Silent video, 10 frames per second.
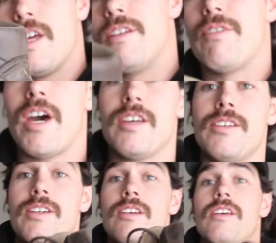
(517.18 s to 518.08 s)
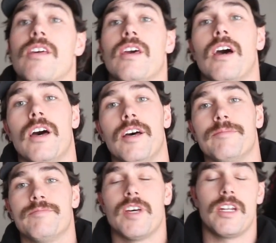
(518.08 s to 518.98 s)
Nevadas,
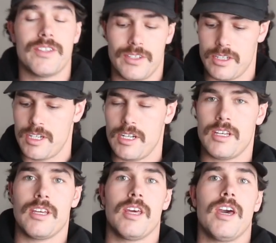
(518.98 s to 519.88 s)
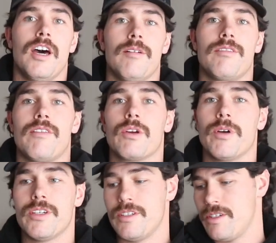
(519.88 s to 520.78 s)
non-insulated. If you have any
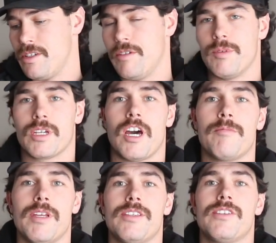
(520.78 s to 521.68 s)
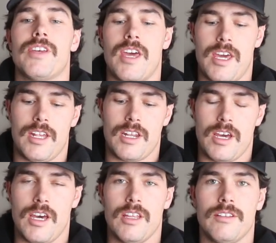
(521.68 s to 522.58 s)
questions, leave them in the comments, and
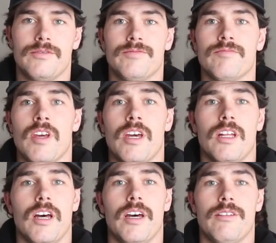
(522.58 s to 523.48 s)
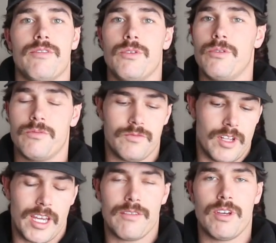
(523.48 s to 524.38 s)
if you
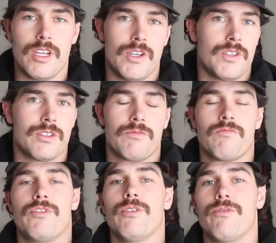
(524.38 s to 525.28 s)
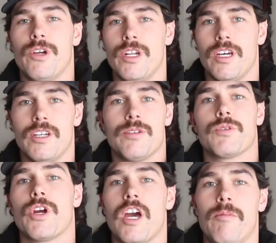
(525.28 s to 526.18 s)
like the videos, feel free to
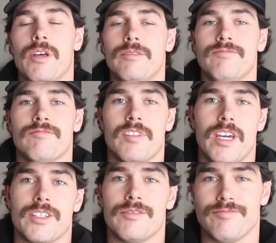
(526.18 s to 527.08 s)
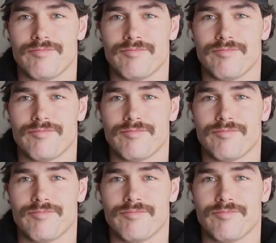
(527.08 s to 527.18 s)
subscribe. Thanks.